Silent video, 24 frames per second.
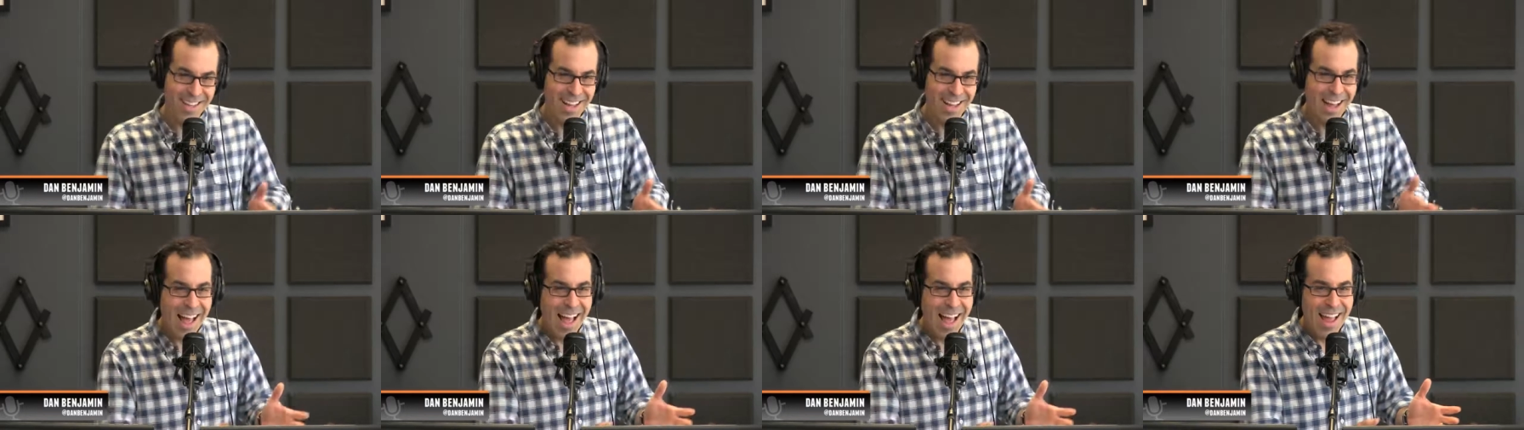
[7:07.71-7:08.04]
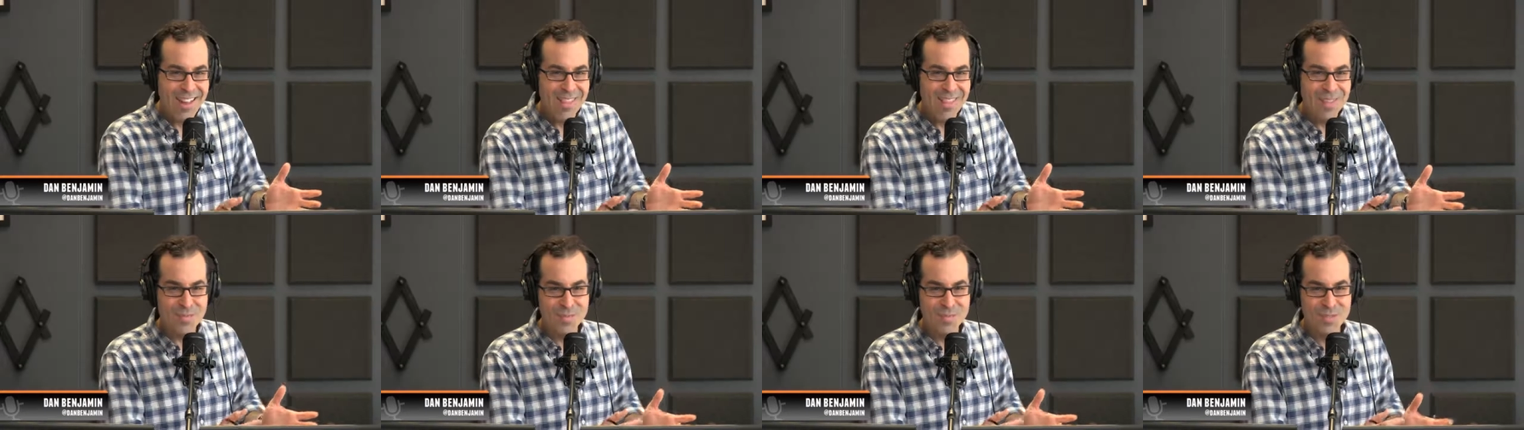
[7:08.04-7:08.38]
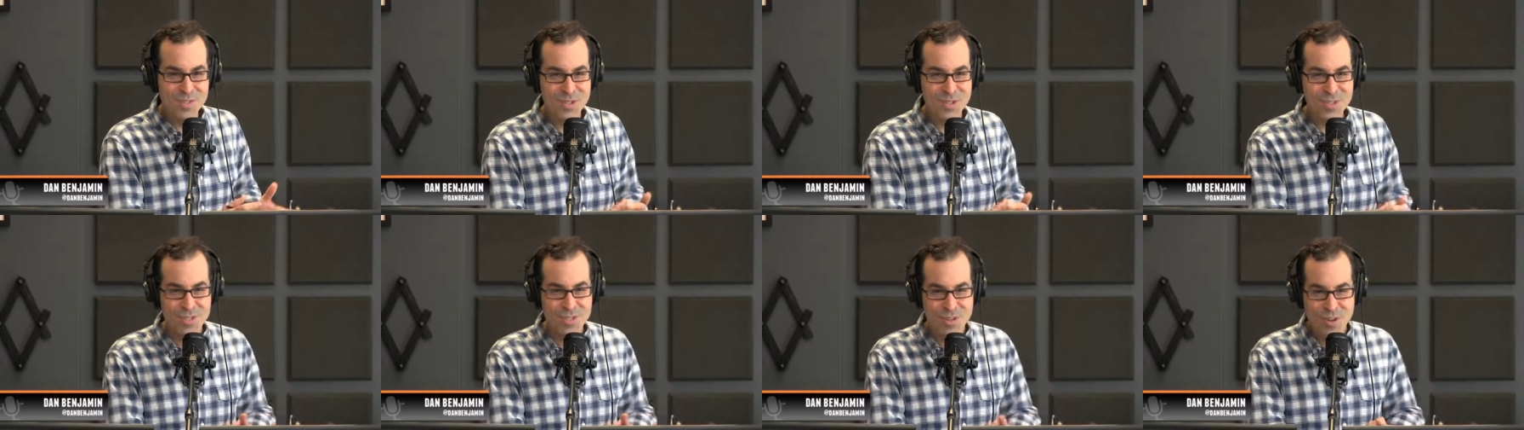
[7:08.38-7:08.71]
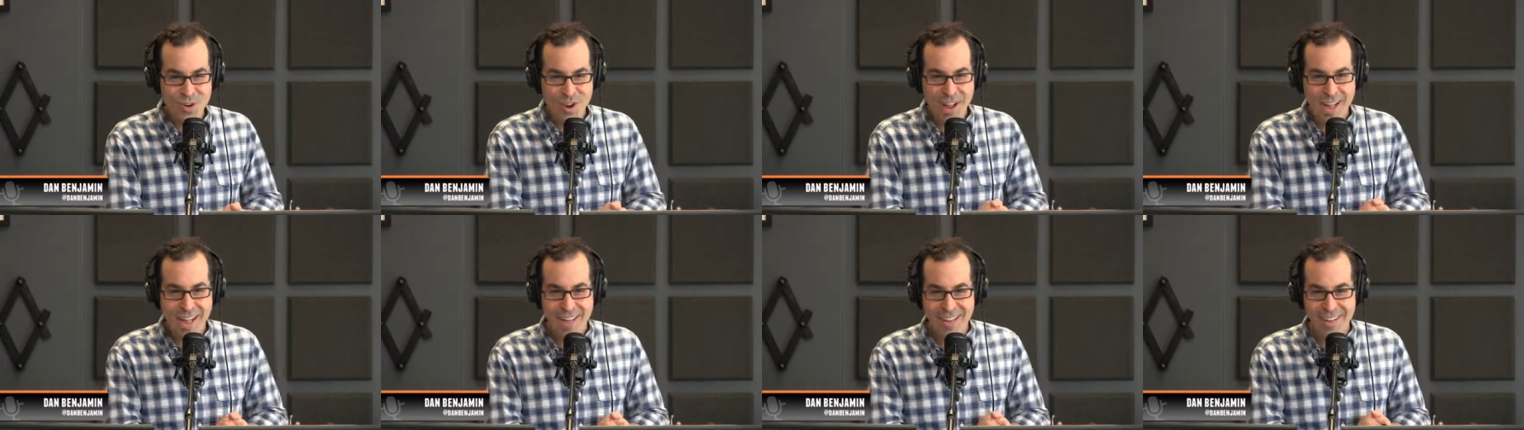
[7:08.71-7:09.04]
guide them to the
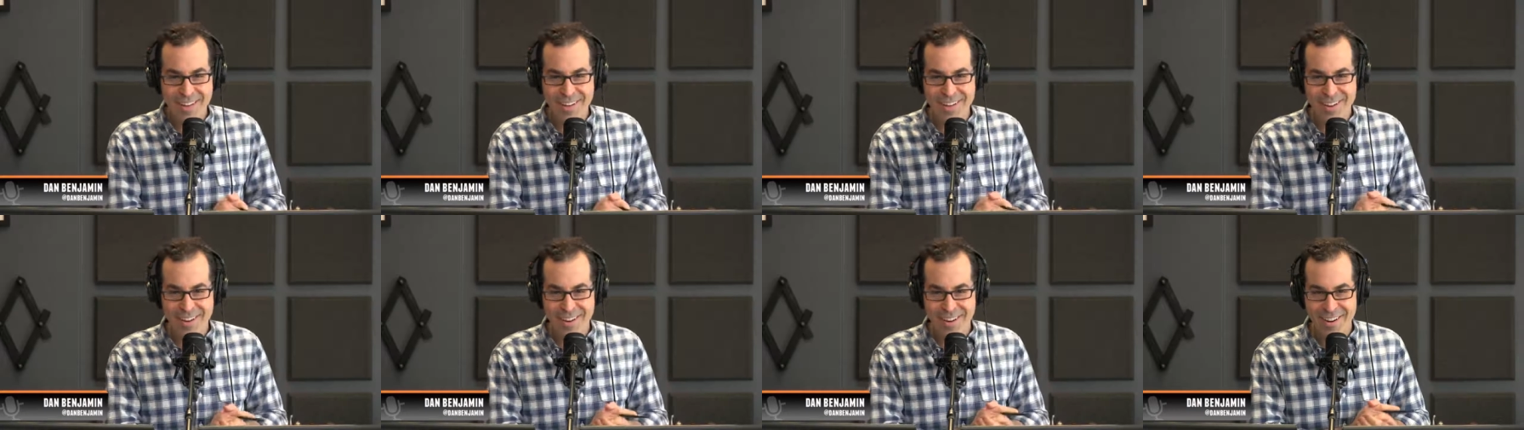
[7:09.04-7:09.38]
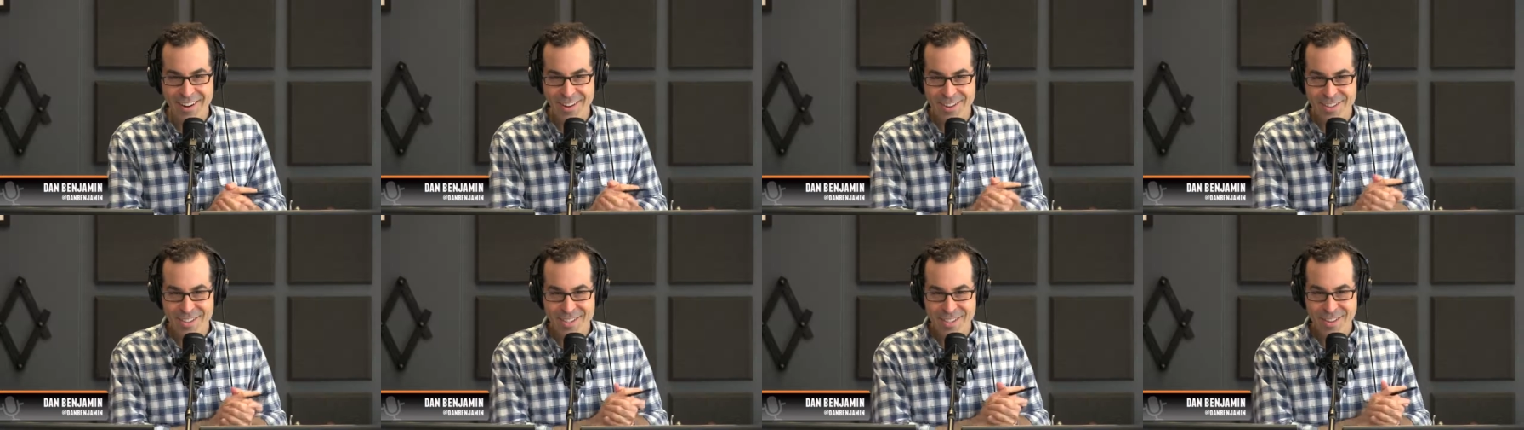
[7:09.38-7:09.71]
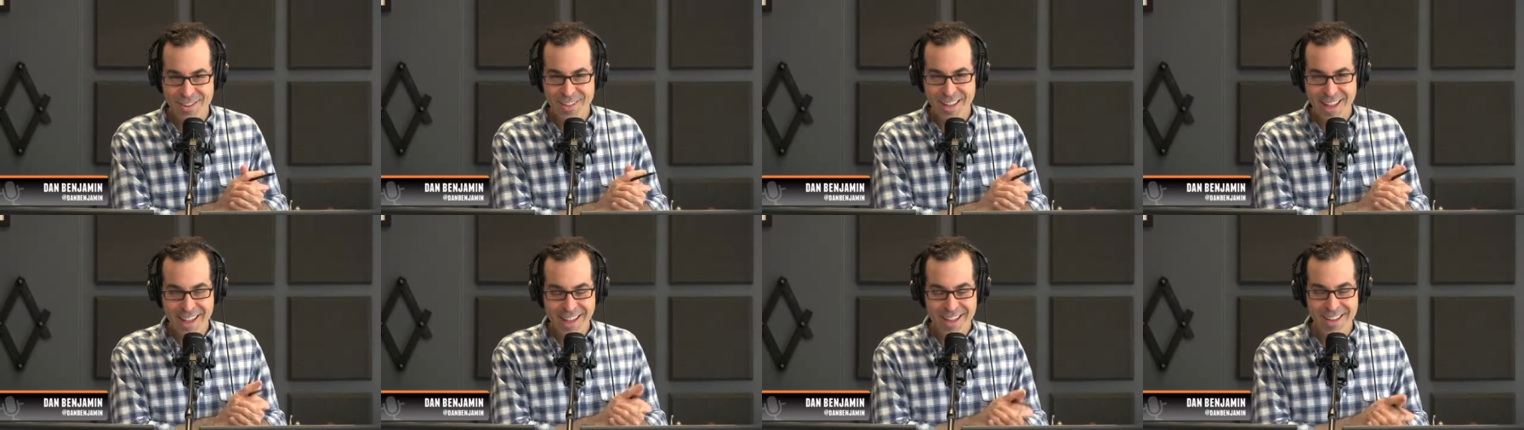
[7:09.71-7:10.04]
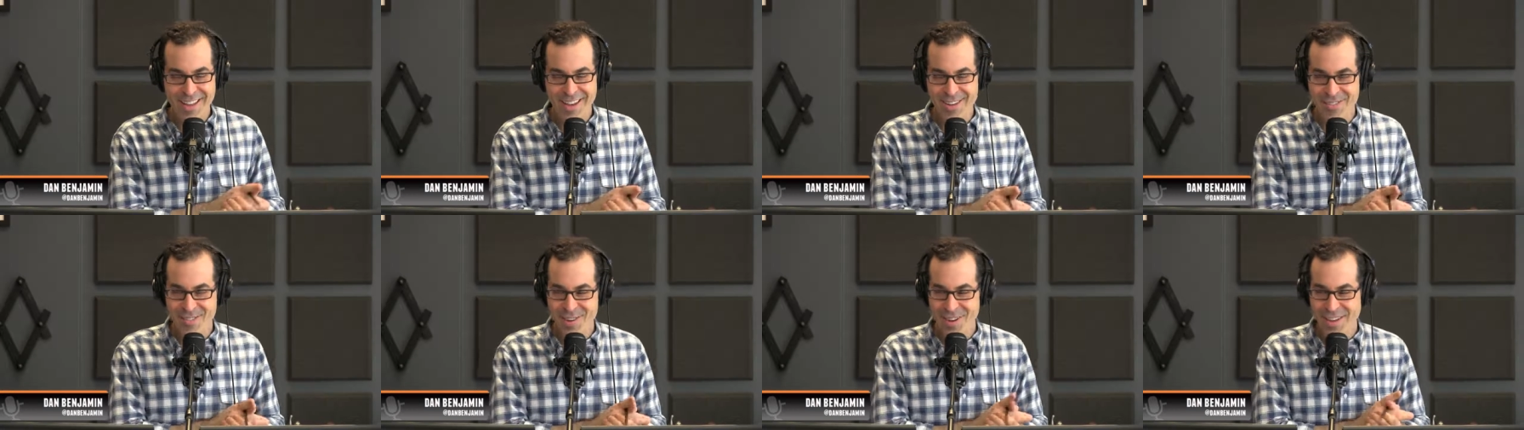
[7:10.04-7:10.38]
try-on area so they
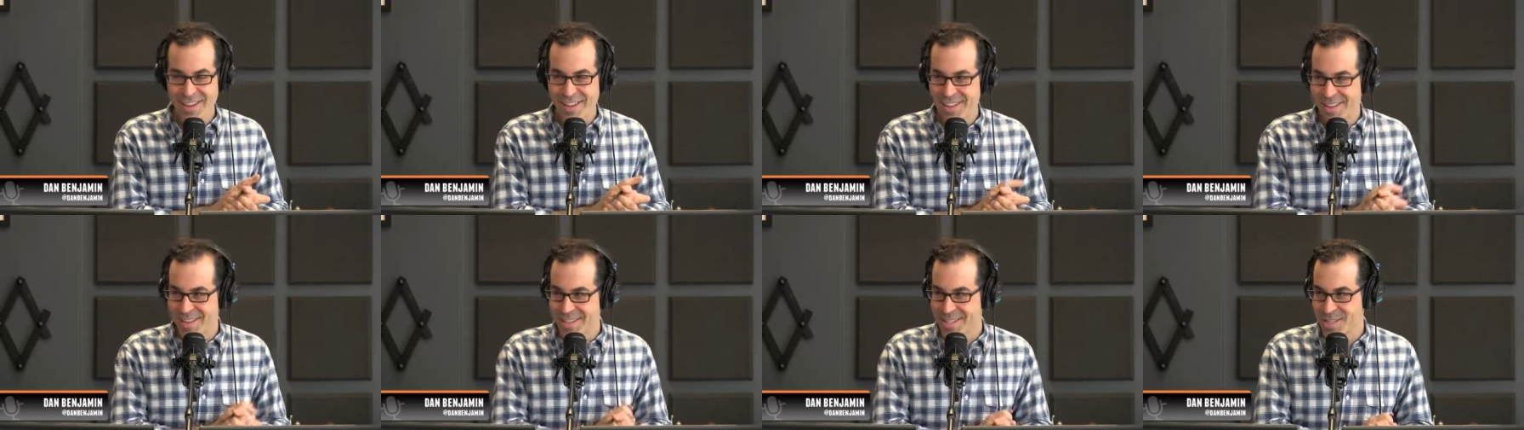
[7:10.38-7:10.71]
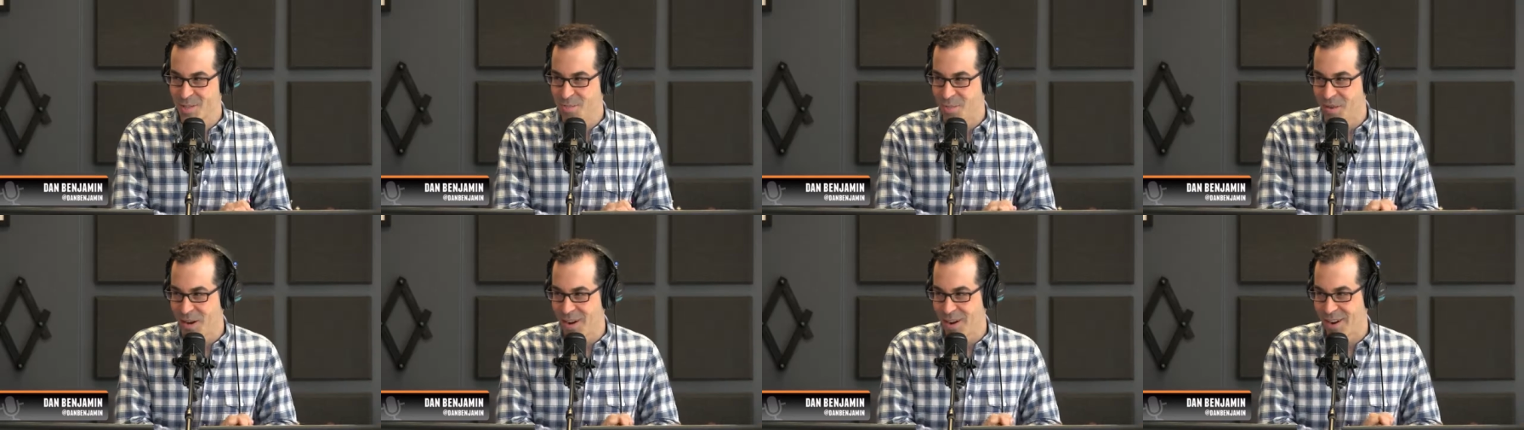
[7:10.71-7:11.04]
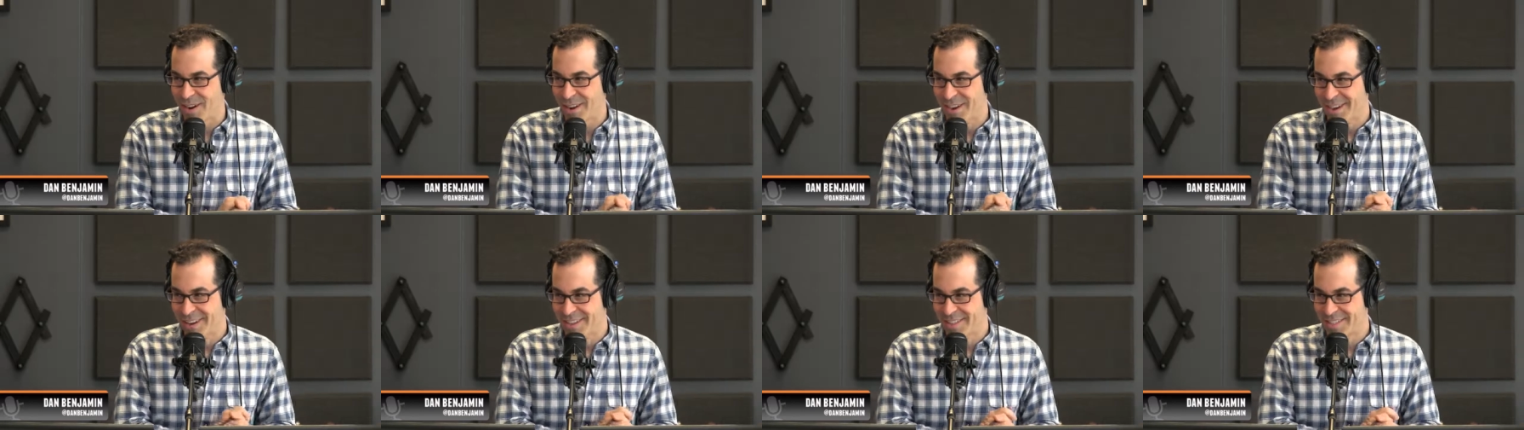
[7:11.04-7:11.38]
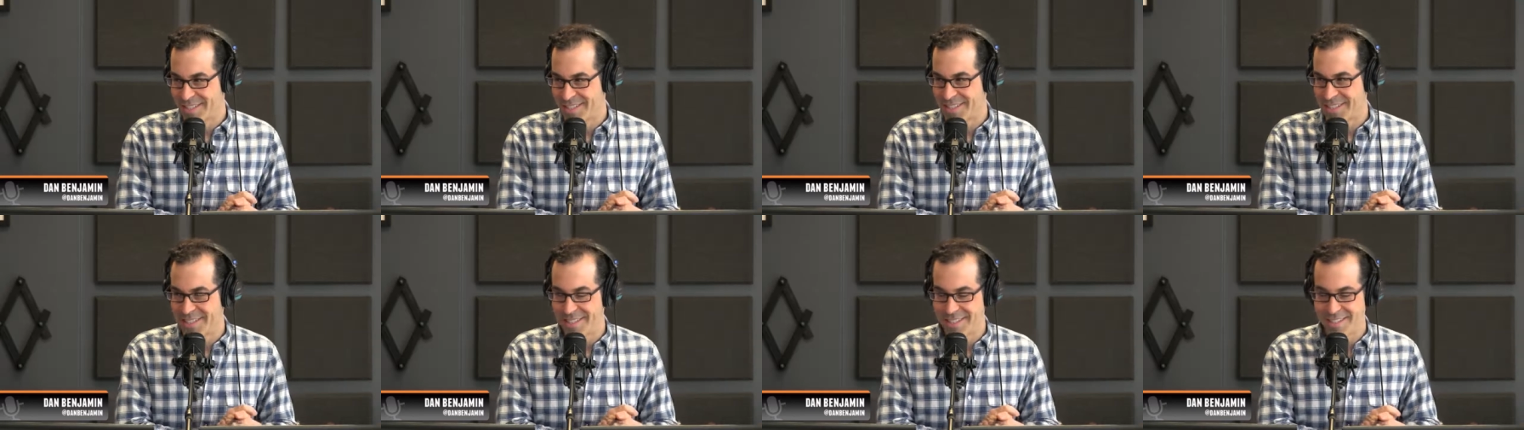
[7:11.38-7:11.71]
can really
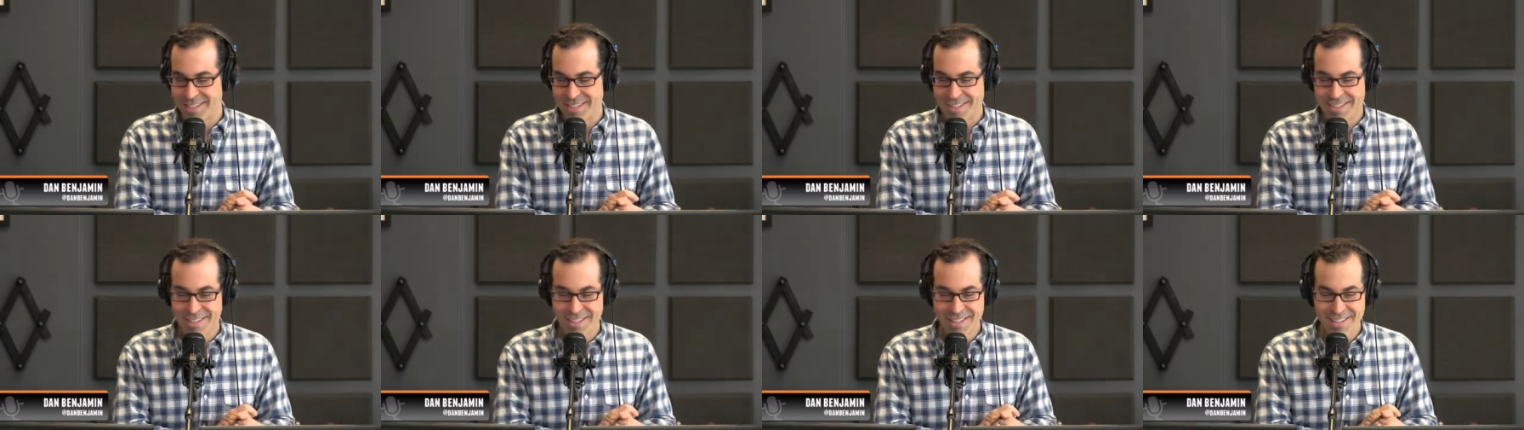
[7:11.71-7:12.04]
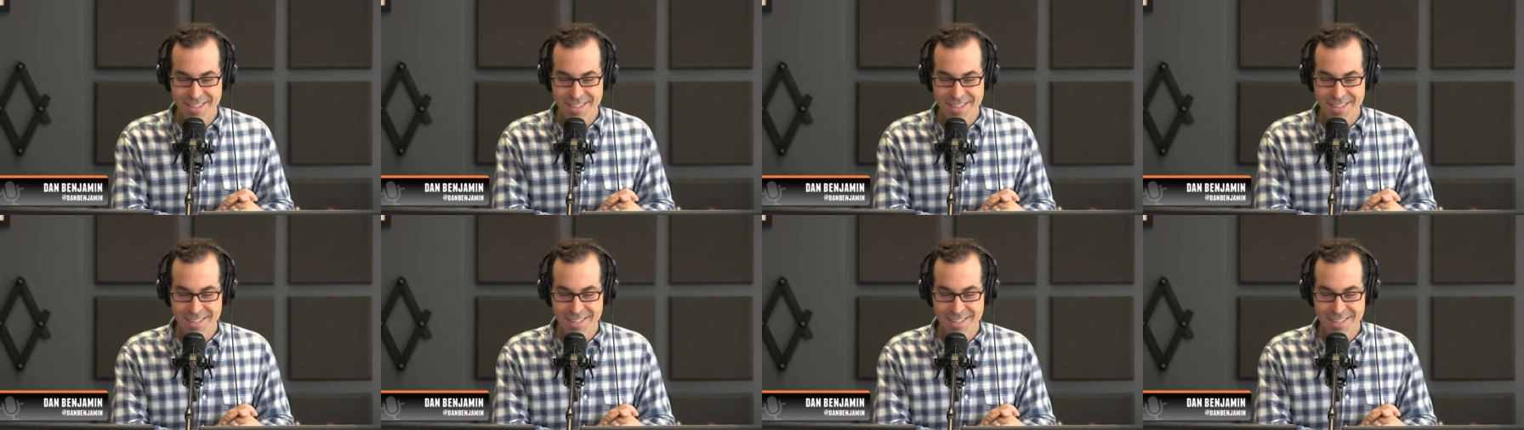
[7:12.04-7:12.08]
experience the